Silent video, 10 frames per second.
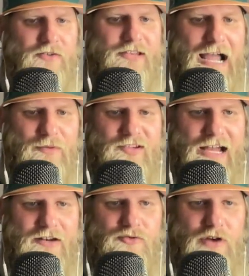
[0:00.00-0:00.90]
Ty was
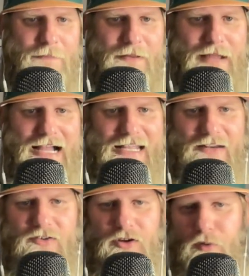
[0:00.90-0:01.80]
kind of dropping back
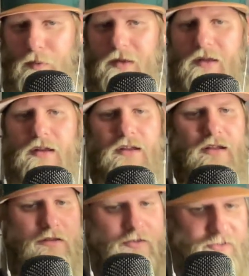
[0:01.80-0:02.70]
into
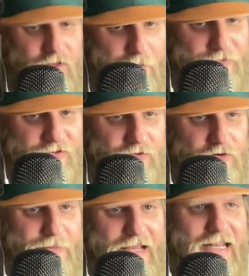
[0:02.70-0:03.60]
the slumps a
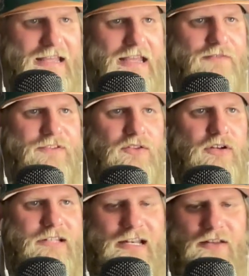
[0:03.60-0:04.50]
little bit. If you
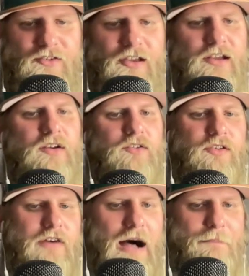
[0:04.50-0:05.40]
looked at his
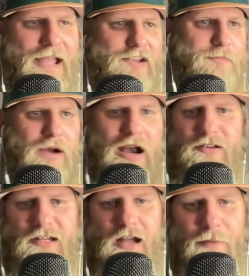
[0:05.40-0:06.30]
Savant page prior to
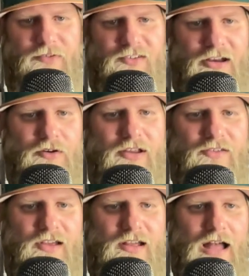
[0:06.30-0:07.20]
the Cubs
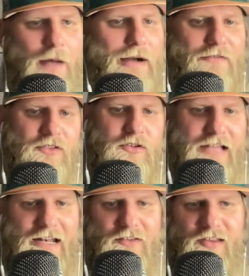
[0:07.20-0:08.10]
series, I haven't looked
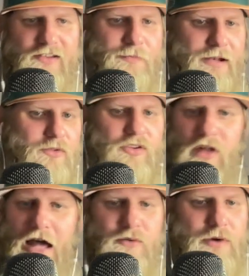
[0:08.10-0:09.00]
at it since, but it was a
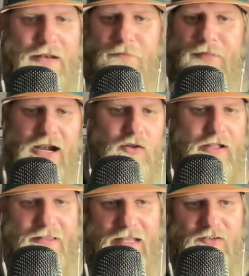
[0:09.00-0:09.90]
lot of red,
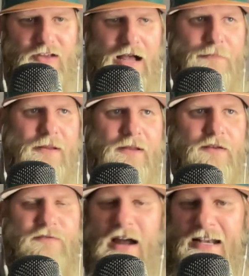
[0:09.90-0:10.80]
barreling things up,
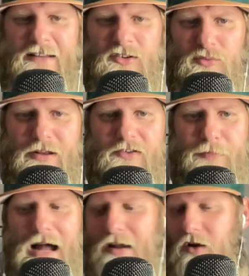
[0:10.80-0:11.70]
finding the sweet
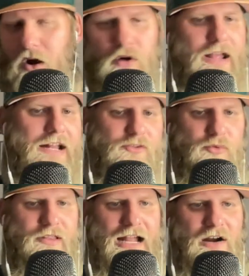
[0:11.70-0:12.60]
spot. Hard hits
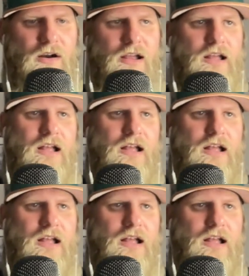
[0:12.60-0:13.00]
were there.